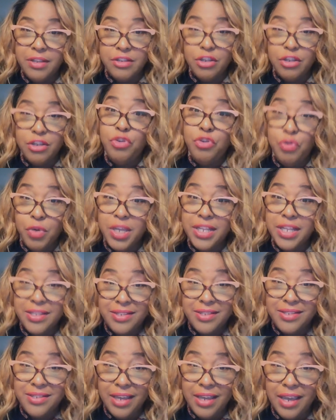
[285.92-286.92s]
you can
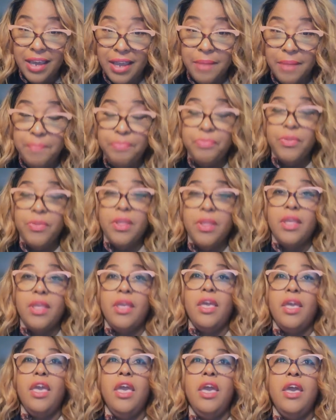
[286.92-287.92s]
see it.
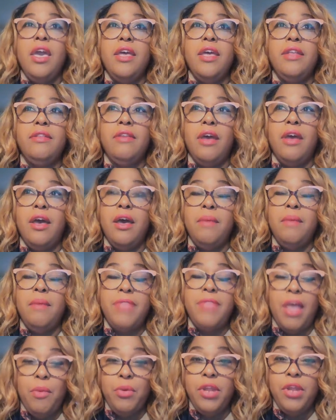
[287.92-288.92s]
And
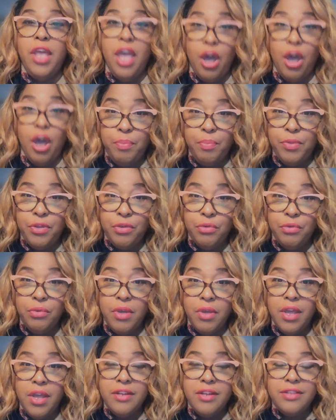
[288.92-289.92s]
that would help you
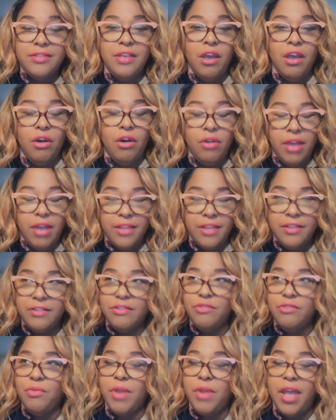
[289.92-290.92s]
to say, okay, this
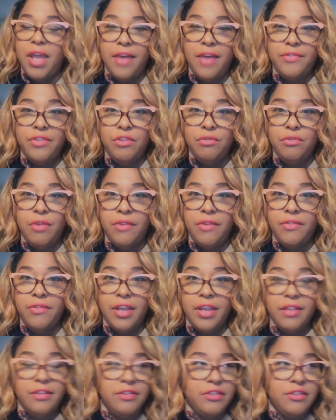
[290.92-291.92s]
is what I have to do every
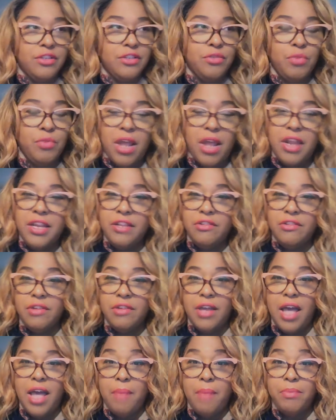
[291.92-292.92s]
day. This is what I need to
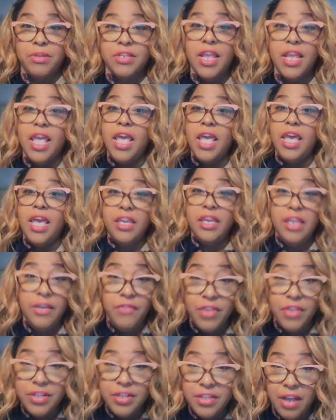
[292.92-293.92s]
accomplish. And
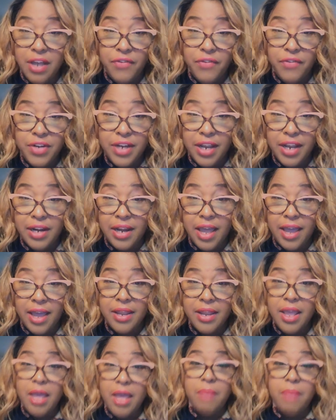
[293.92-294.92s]
give yourself a deadline.
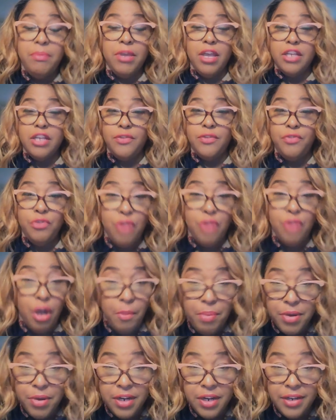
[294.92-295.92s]
Because if you
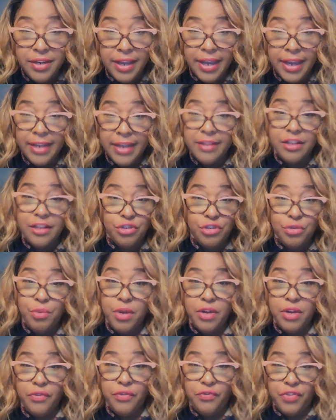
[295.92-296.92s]
don't put a date that you
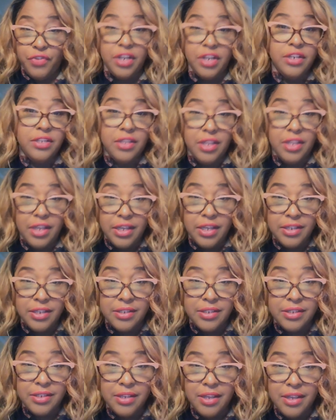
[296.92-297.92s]
want to finish
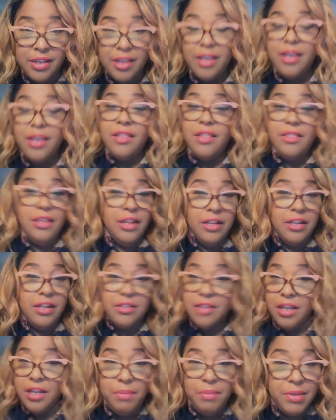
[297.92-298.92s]
this, then it's
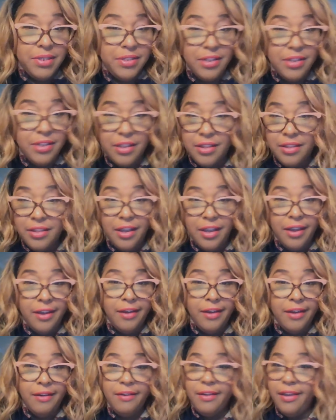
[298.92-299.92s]
going to be sitting there.